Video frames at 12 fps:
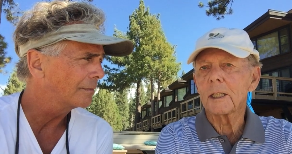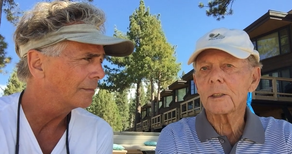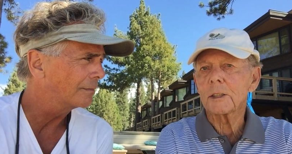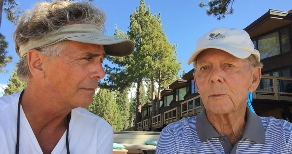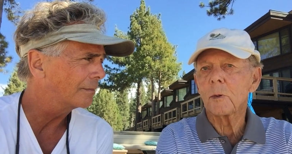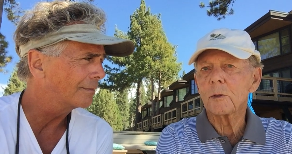Speaker 1: that's
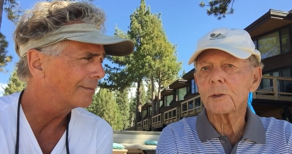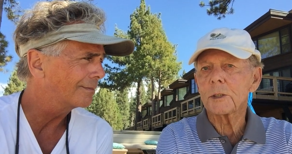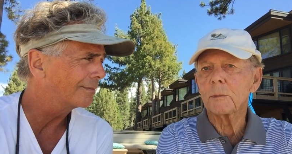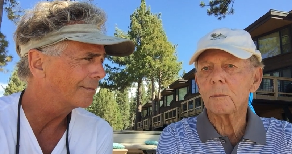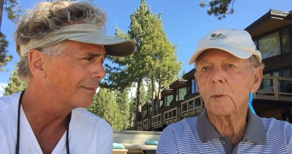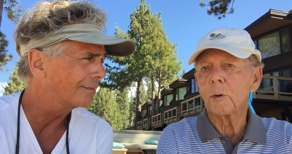the most
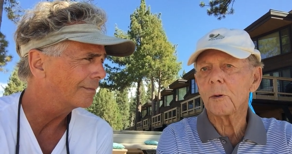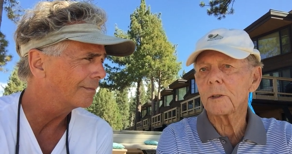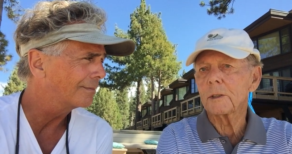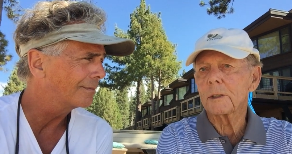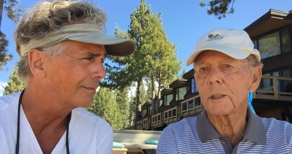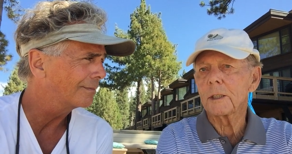
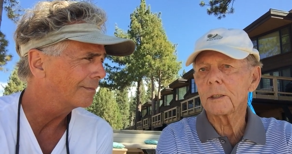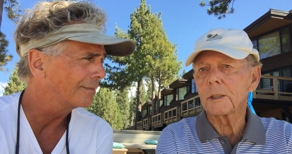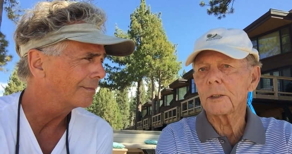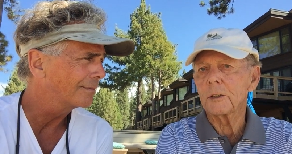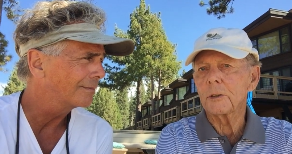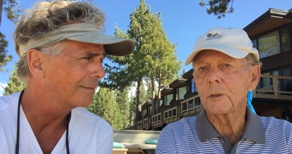important thing that
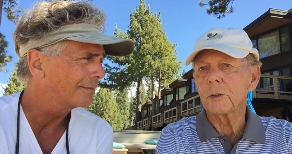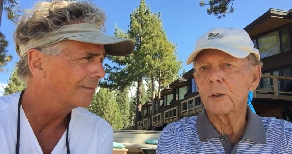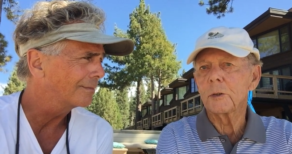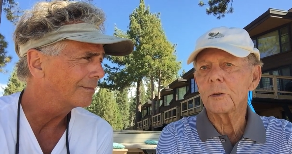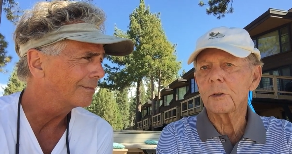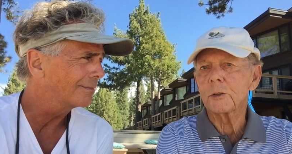you
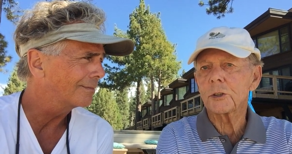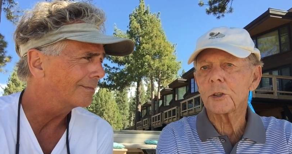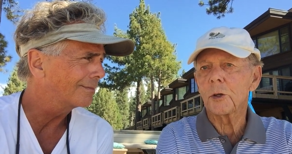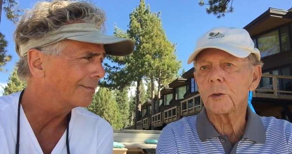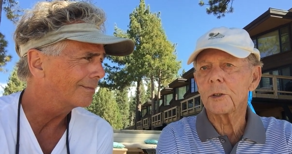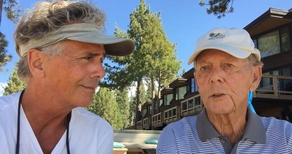do. You
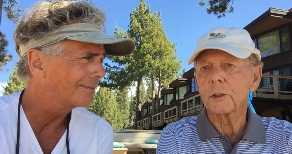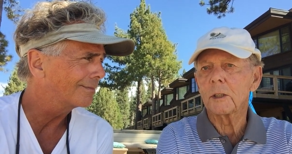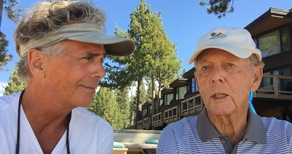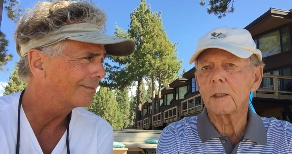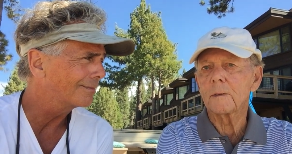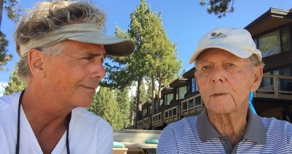show your
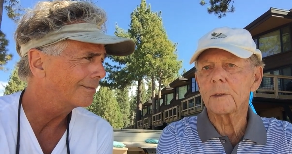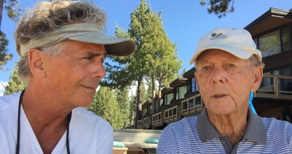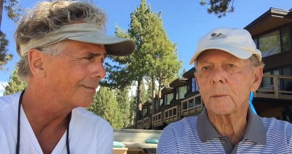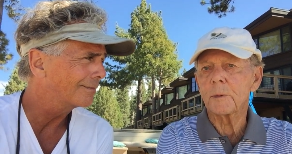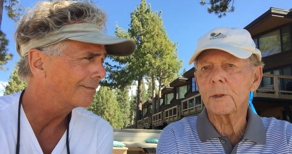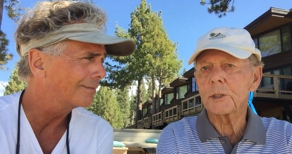love and
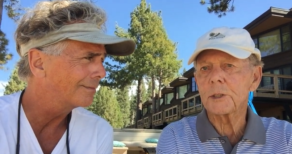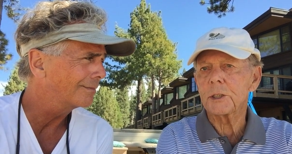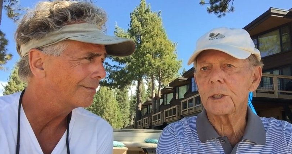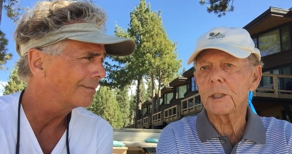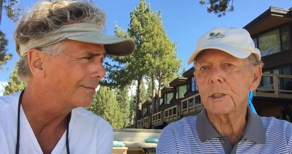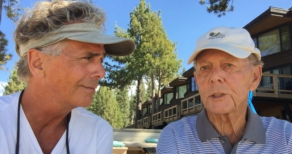
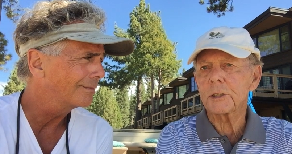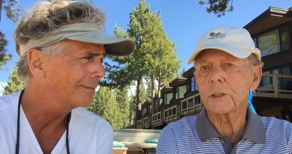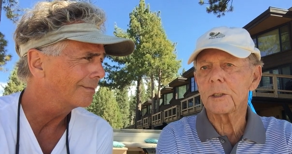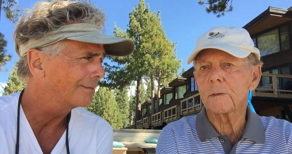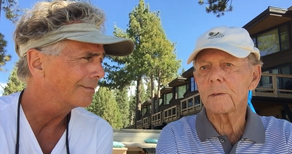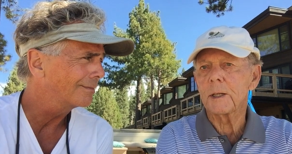
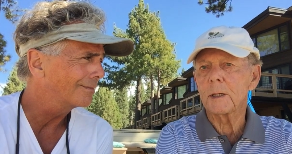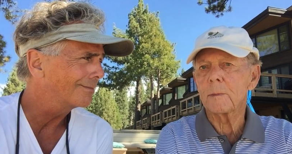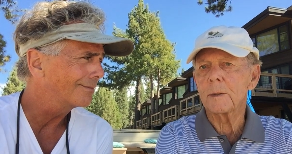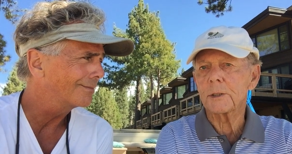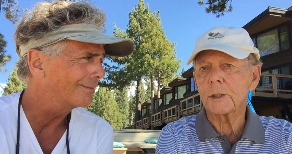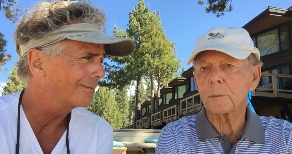appreciation of
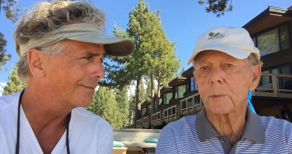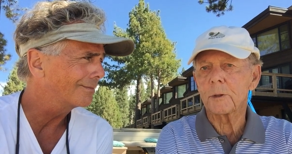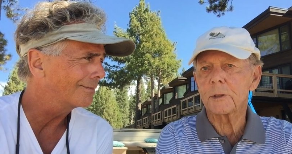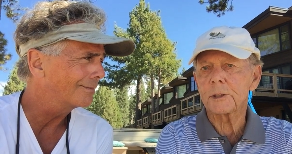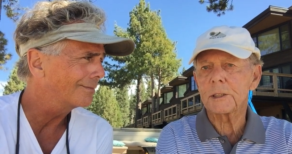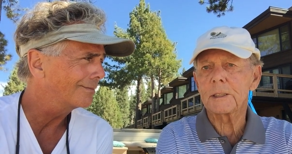them as a
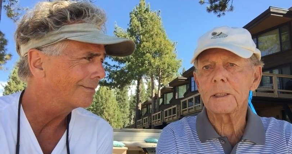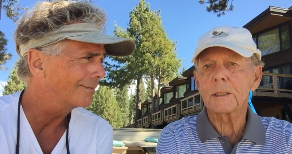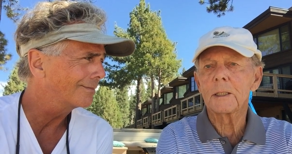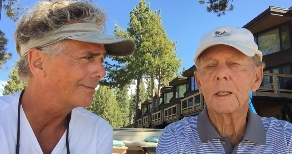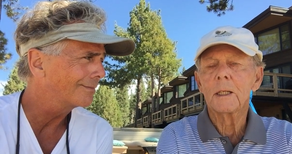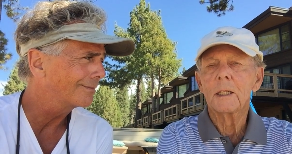person.
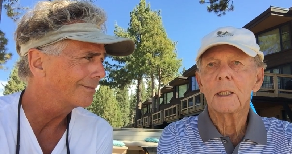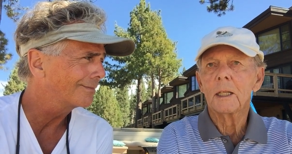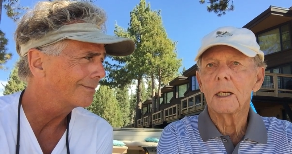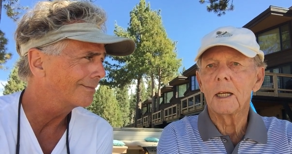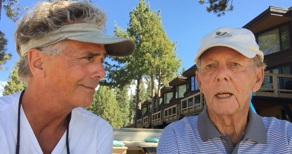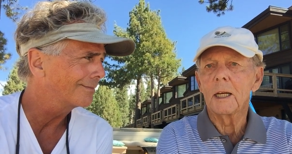
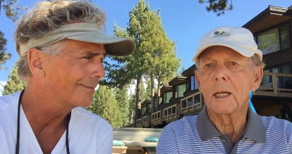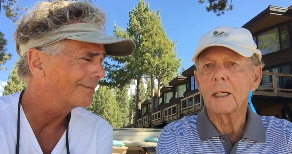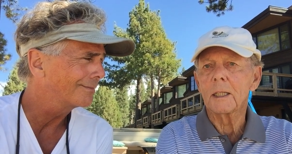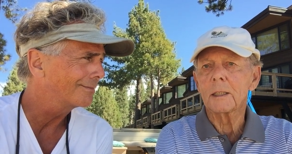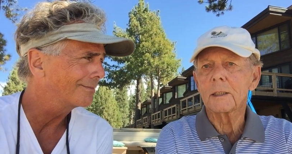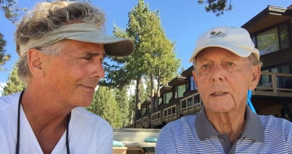
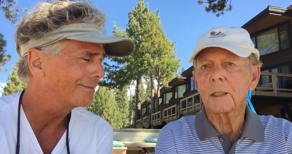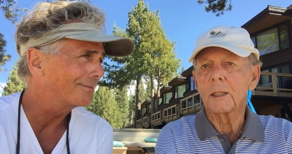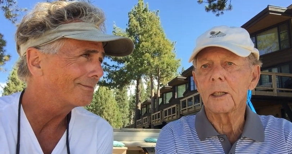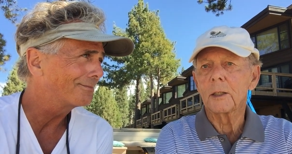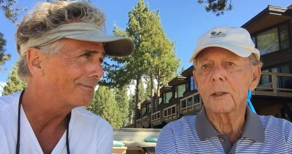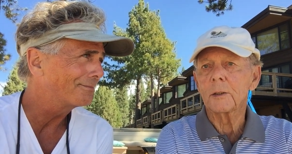And,
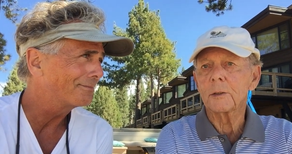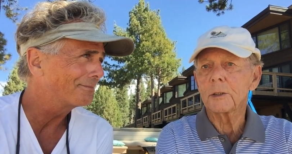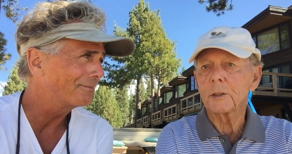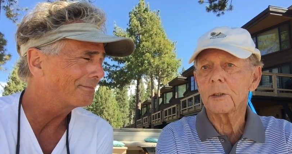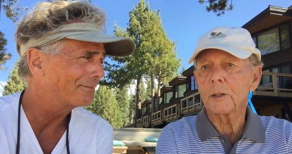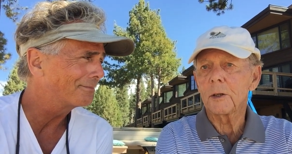uh,
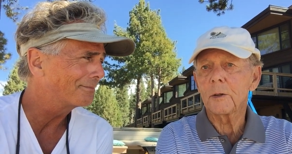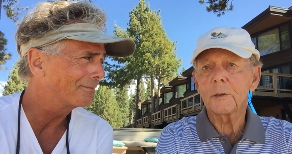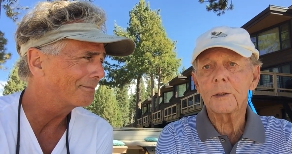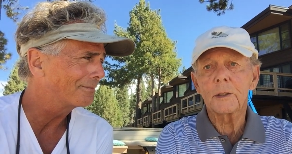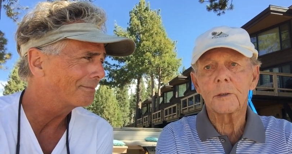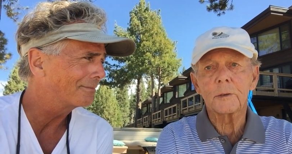you know,
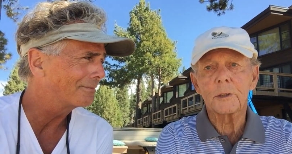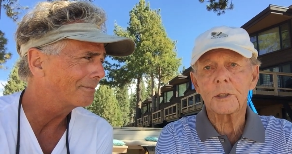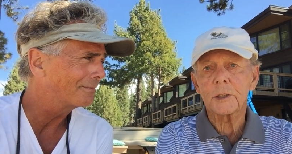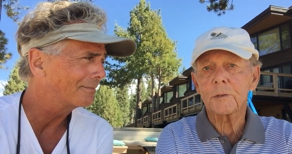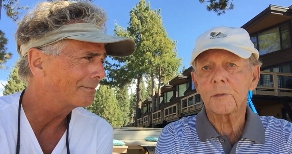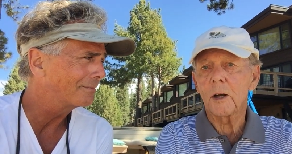you just